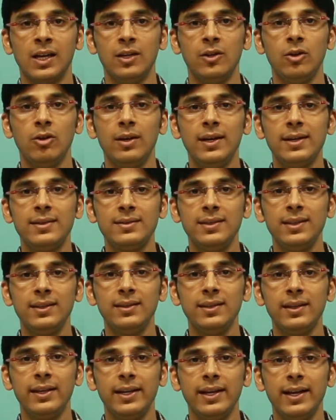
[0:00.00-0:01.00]
Let's see
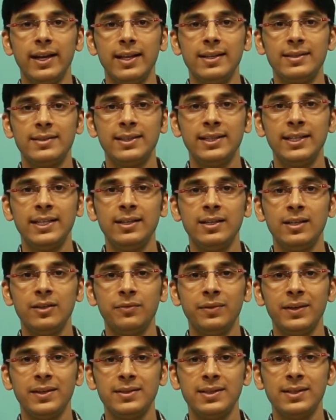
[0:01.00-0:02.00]
the LCD
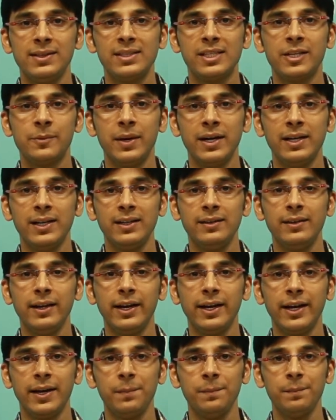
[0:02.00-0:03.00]
interfacing schematic
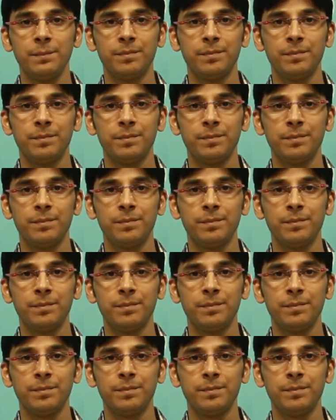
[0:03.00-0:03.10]
diagram.